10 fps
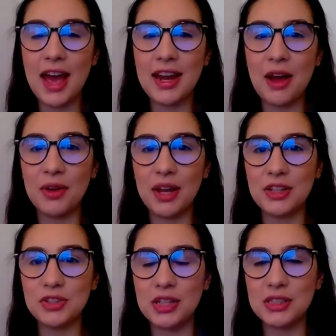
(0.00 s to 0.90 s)
and how it
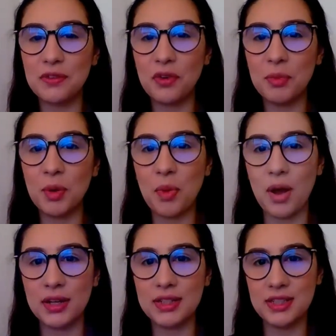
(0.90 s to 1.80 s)
can transform your
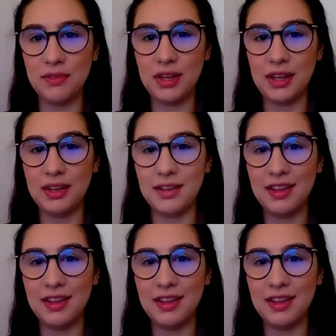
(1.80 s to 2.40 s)
productivity.